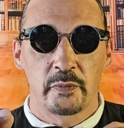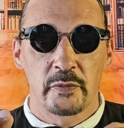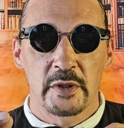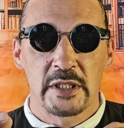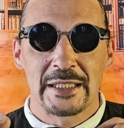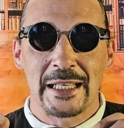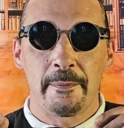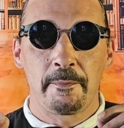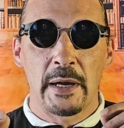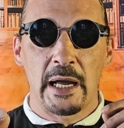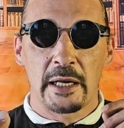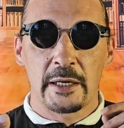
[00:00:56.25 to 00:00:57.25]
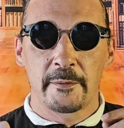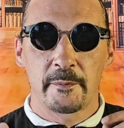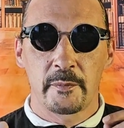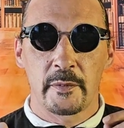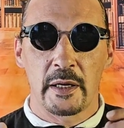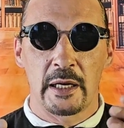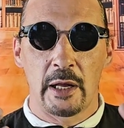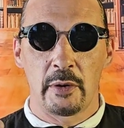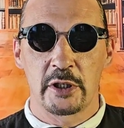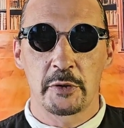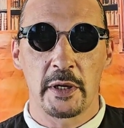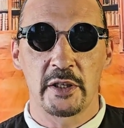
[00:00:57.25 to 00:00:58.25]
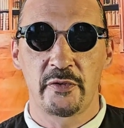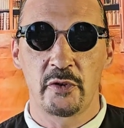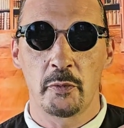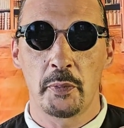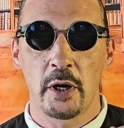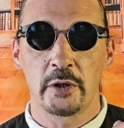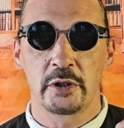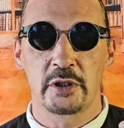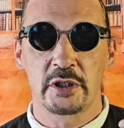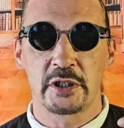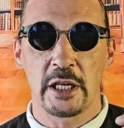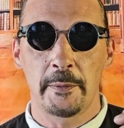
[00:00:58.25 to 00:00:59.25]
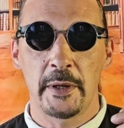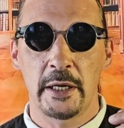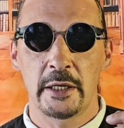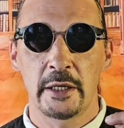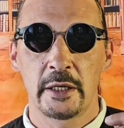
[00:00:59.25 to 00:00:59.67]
step back, allowing space for your partner to step in.